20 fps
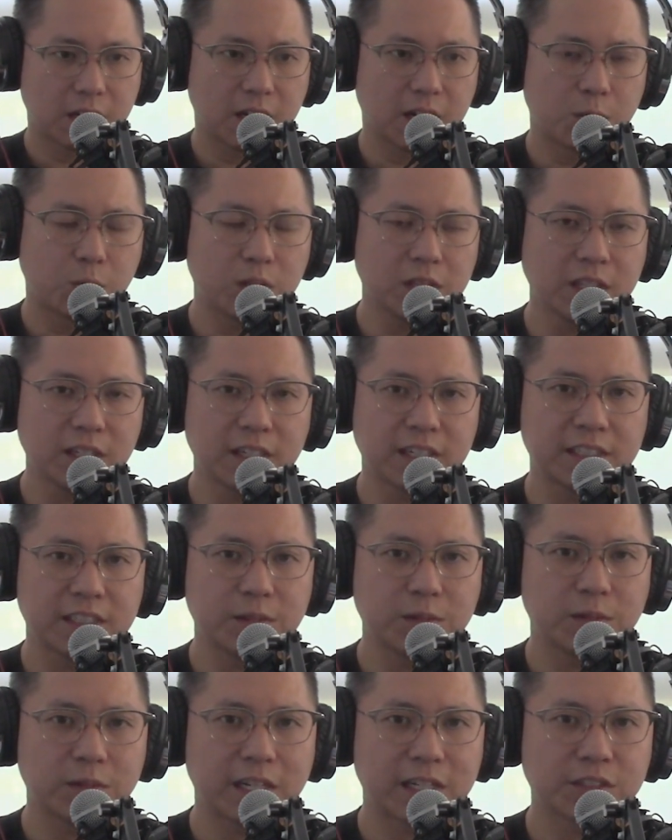One thing I
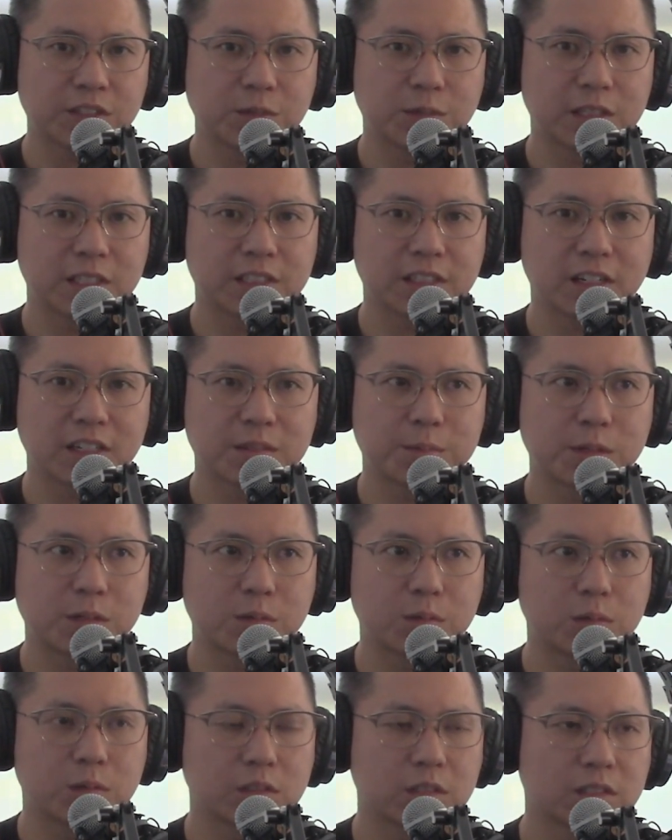did actually want to talk
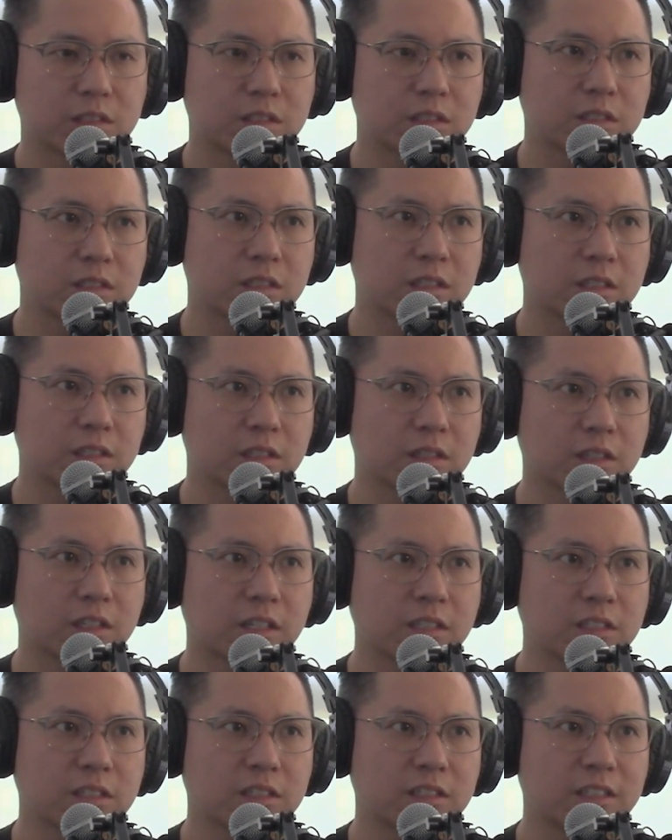about was
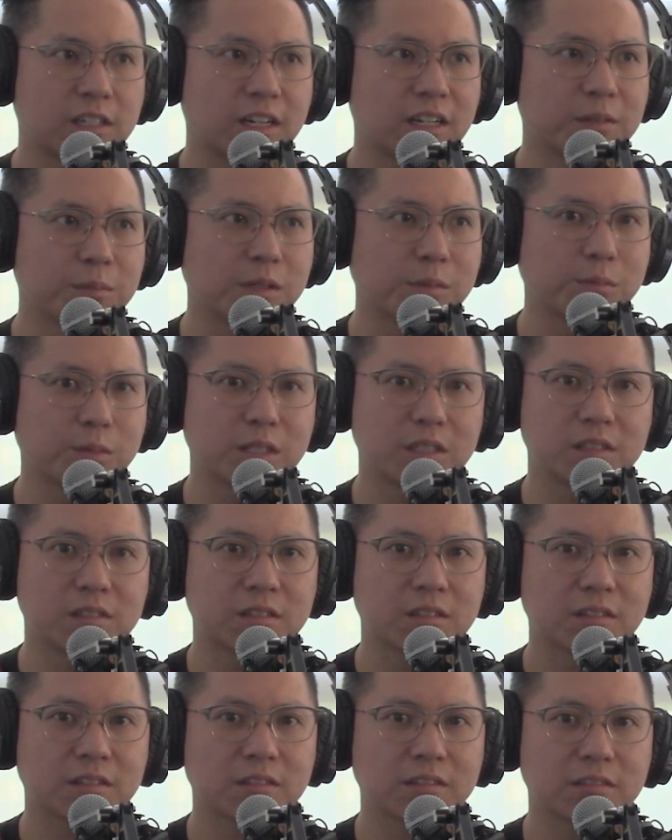thoughts on
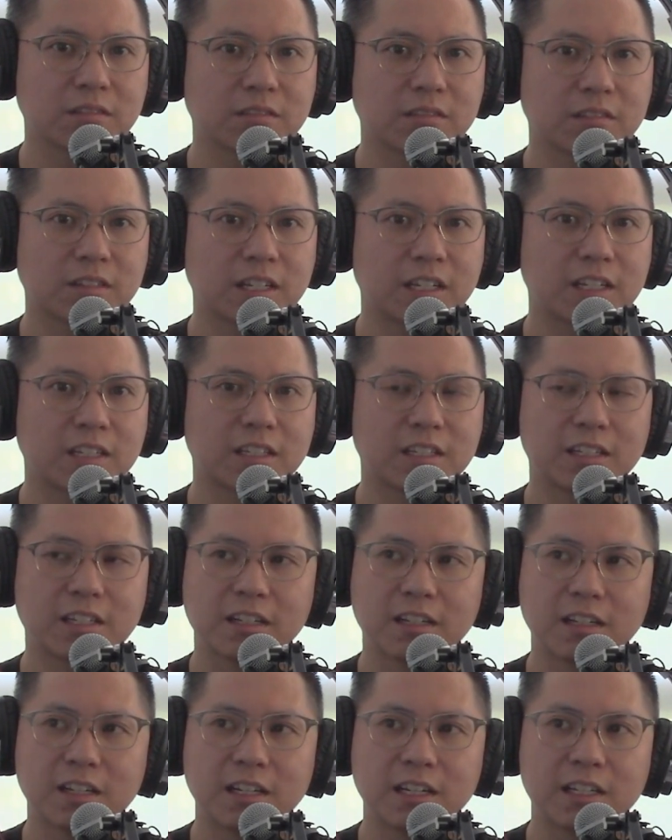Airbnbs and